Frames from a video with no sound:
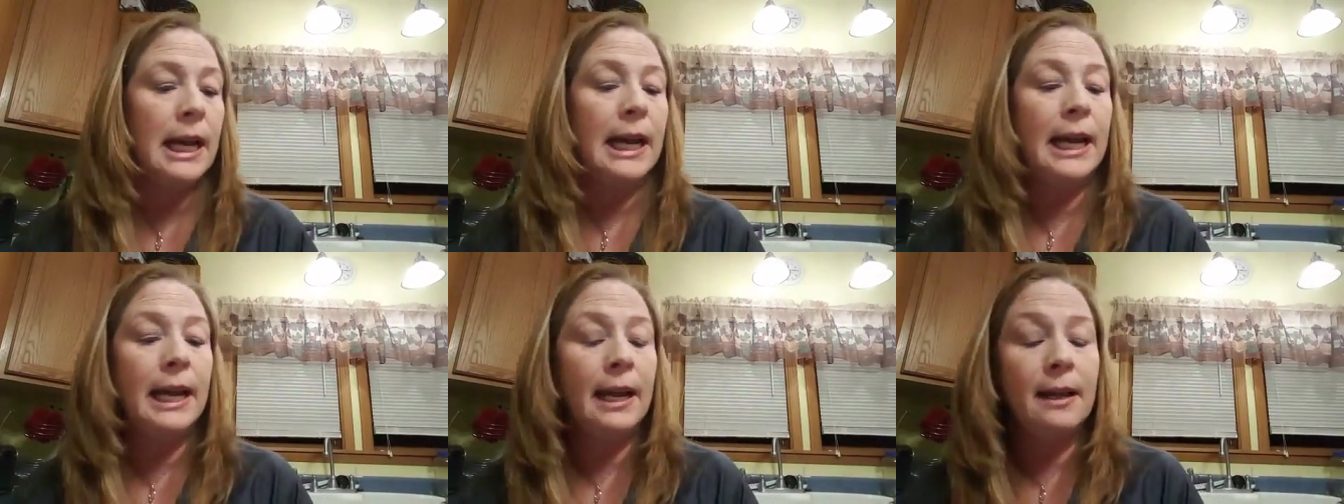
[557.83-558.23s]

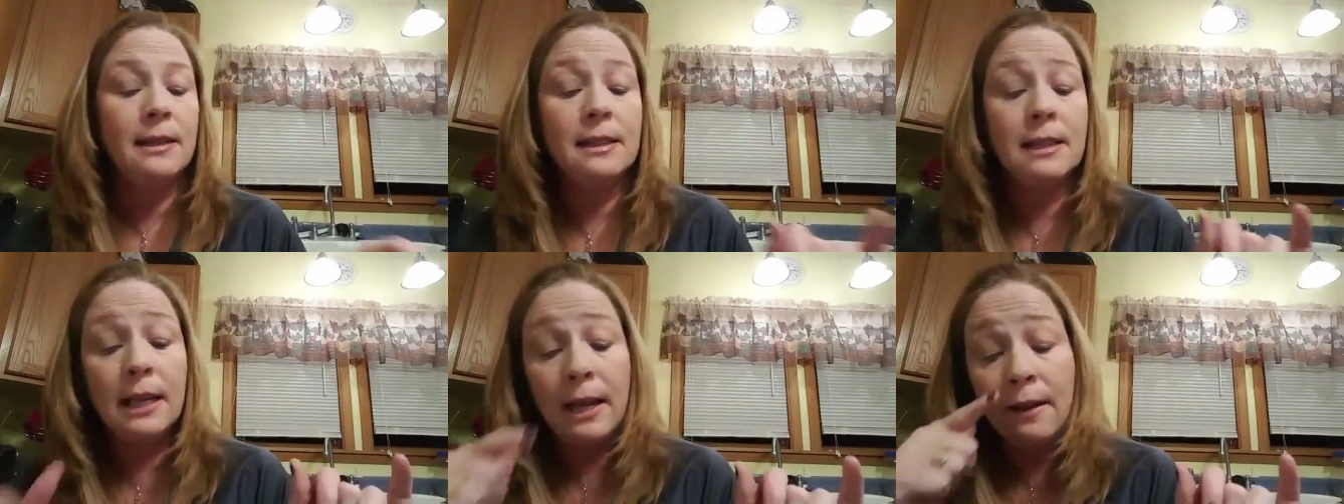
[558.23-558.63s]

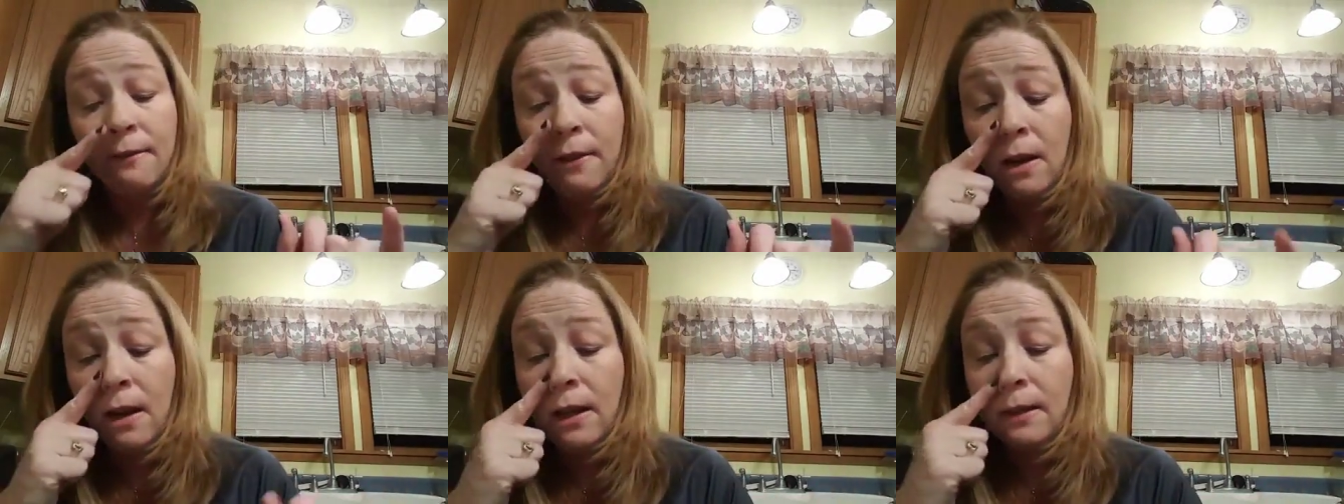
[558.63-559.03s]
and
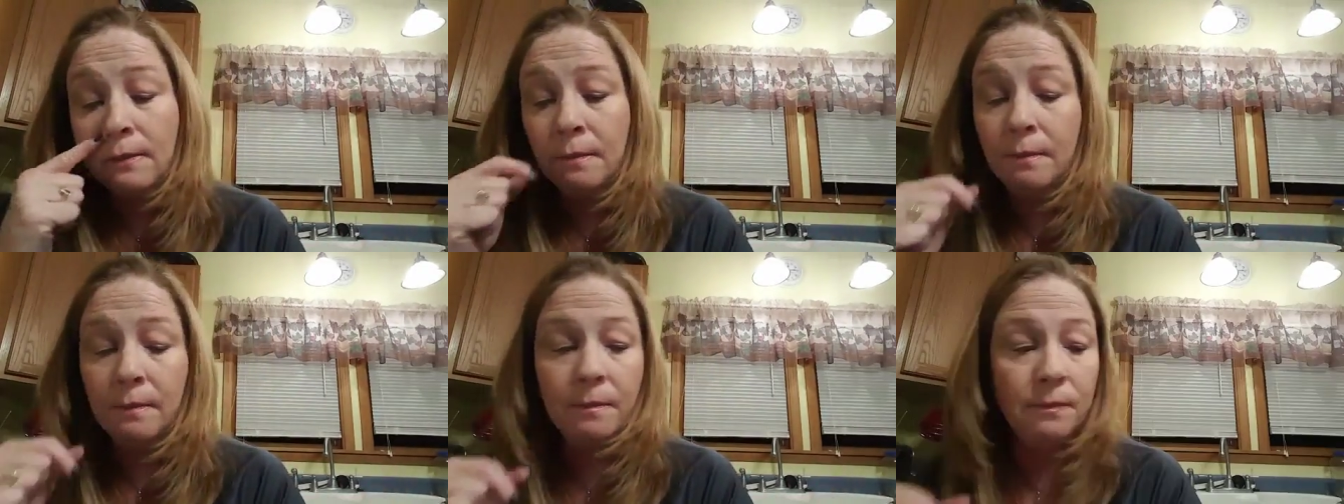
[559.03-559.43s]
Avon
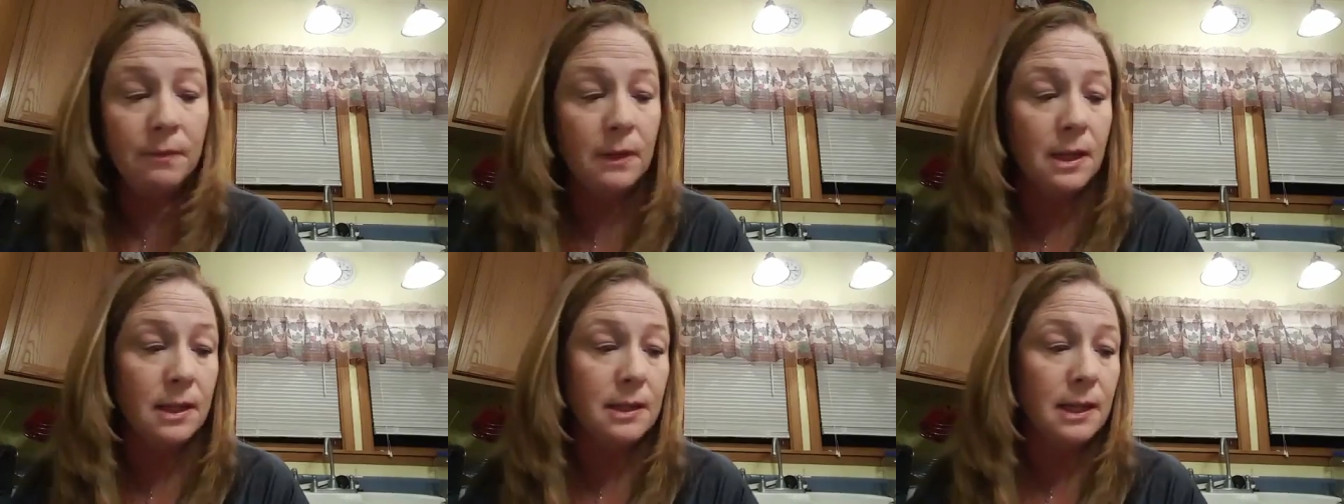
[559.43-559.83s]

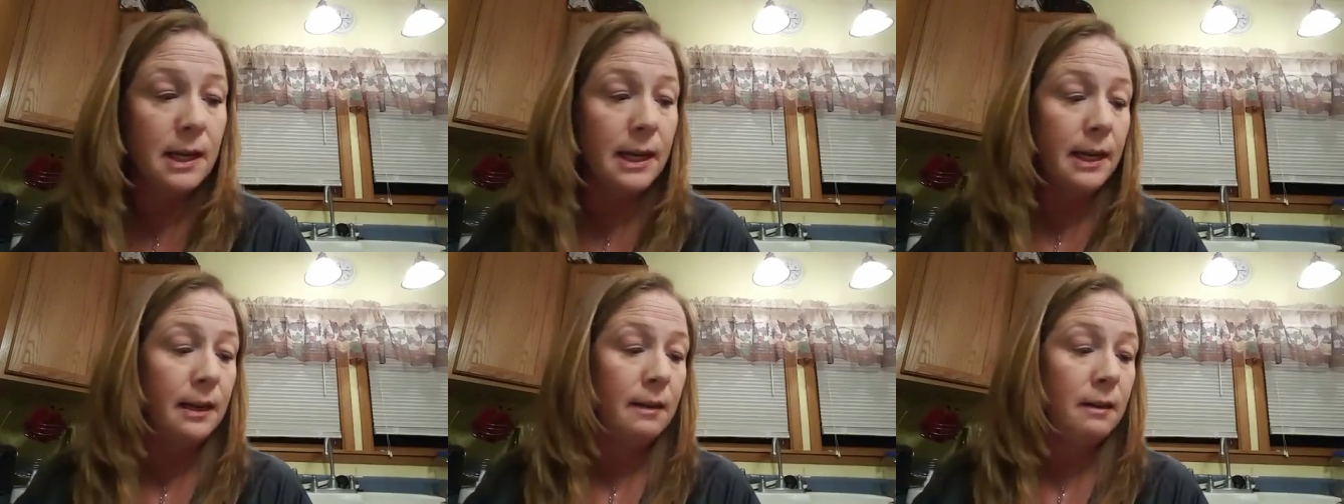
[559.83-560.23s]
because
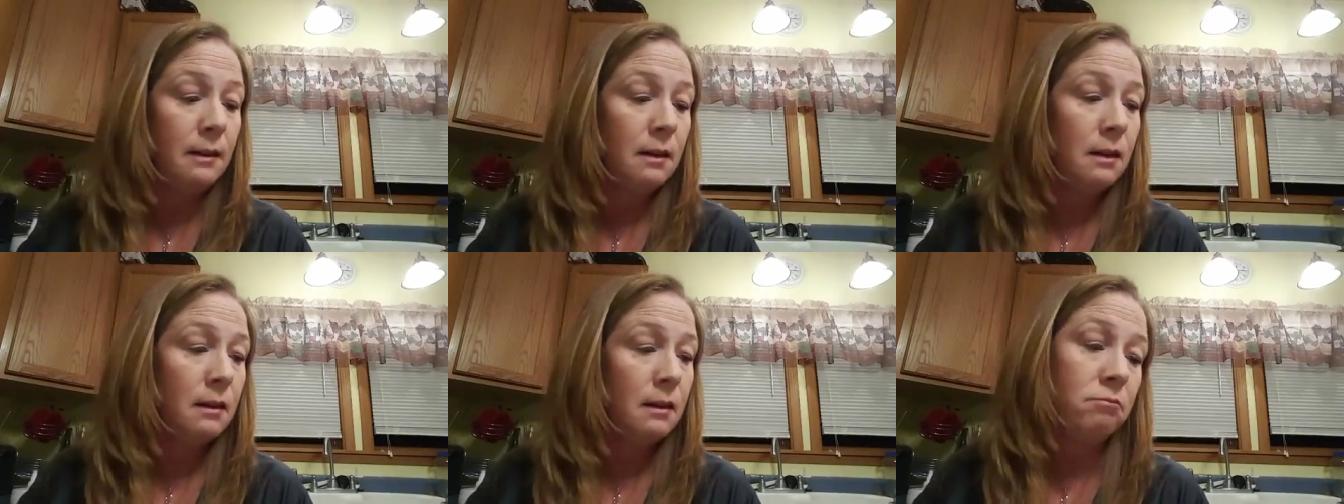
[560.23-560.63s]
I
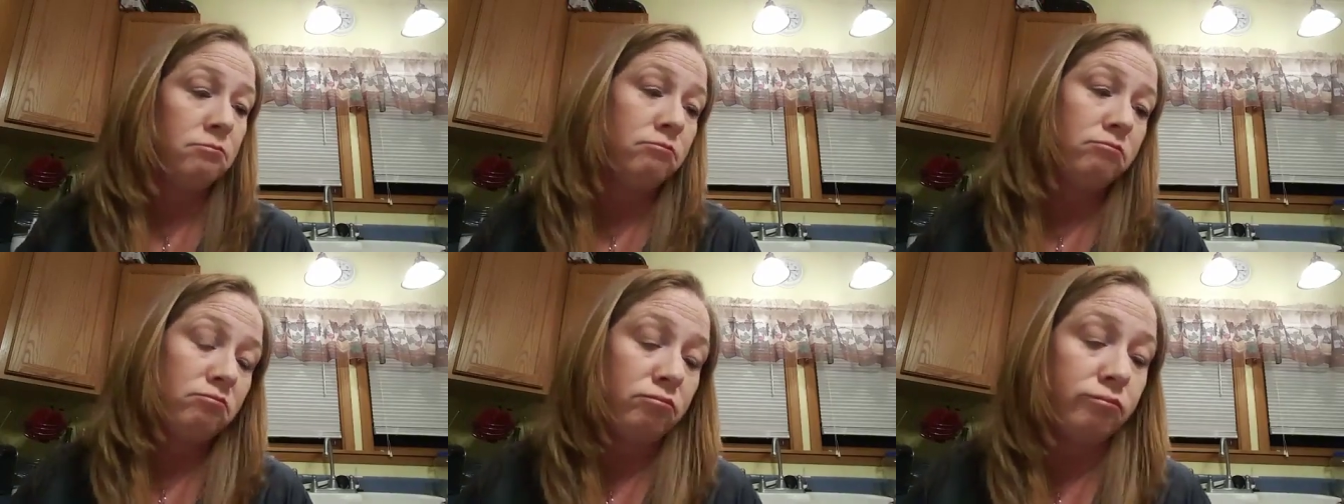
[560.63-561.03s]

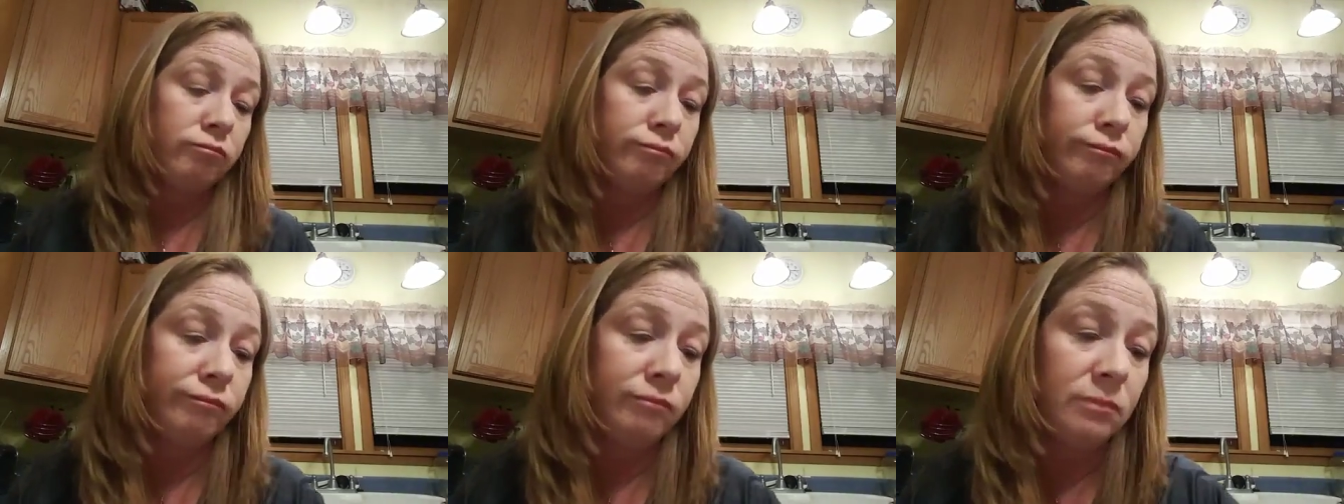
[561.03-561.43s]

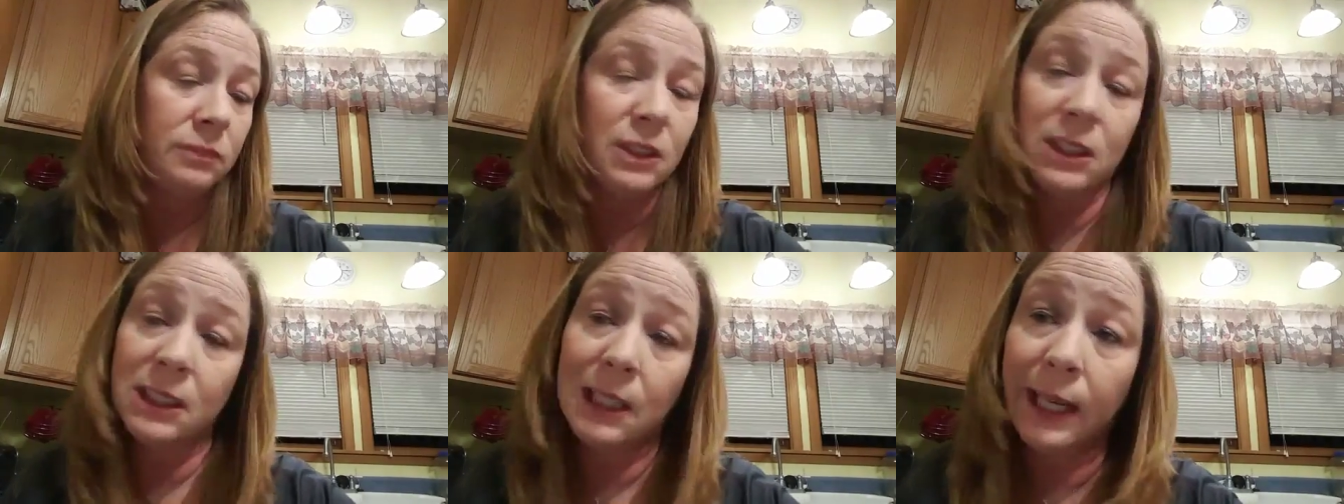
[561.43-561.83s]

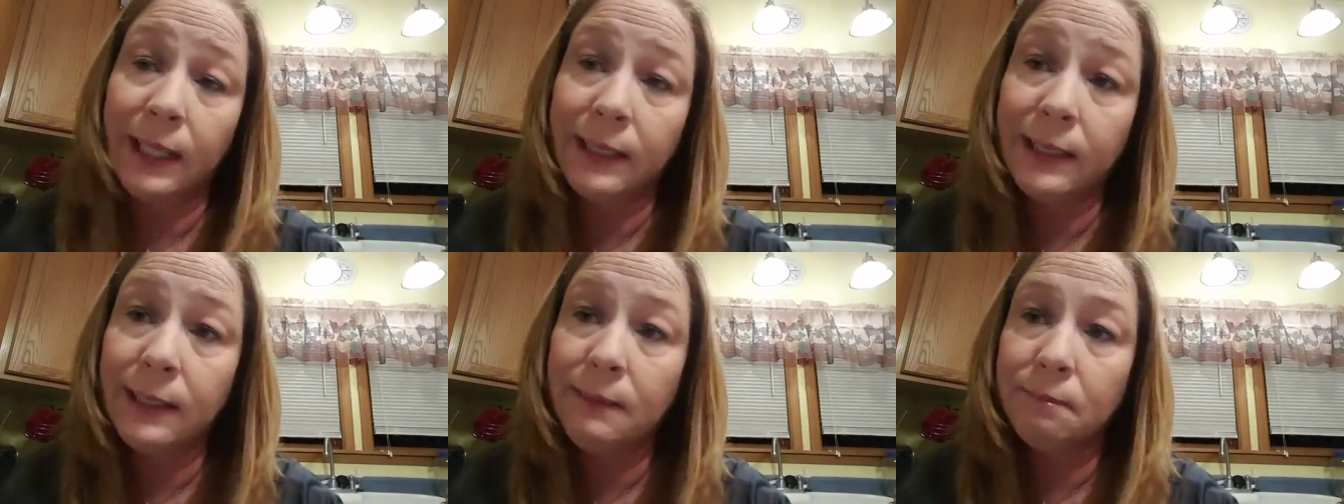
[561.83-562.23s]
just
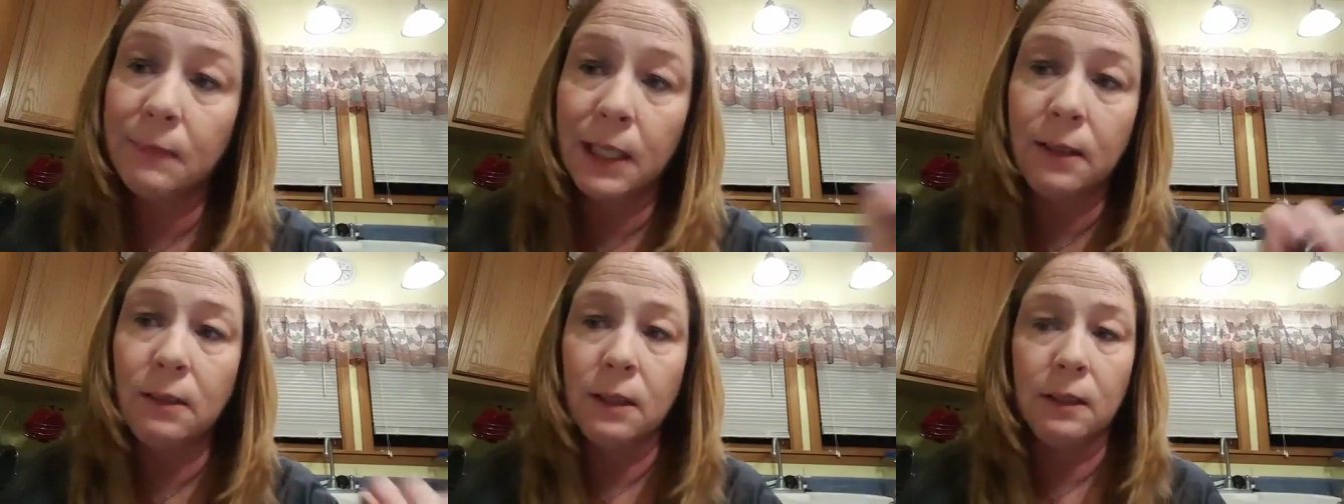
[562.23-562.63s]
liked it. I
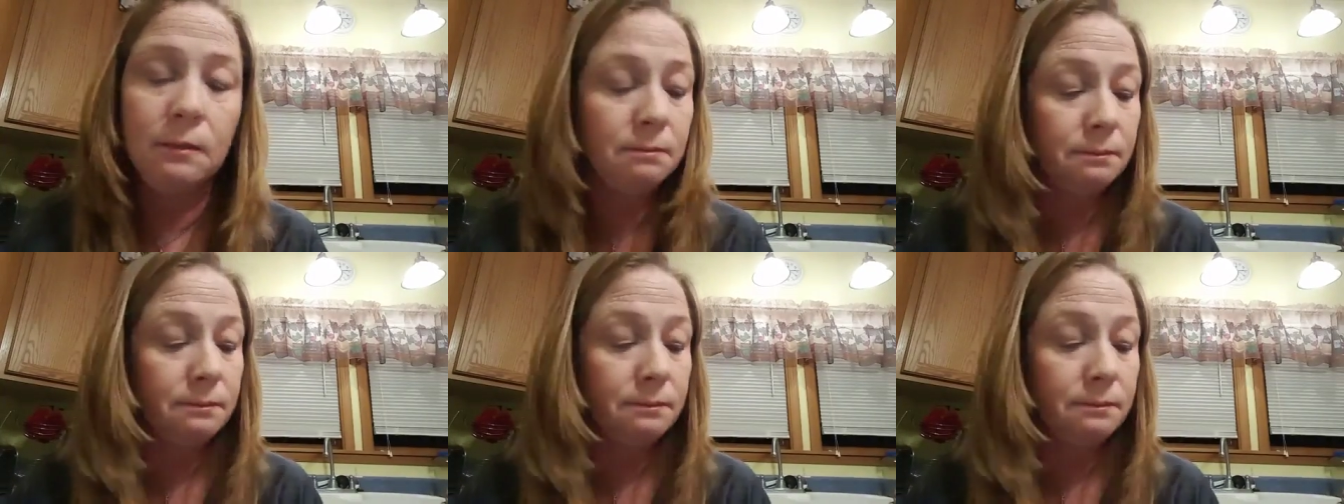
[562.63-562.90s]
don't know.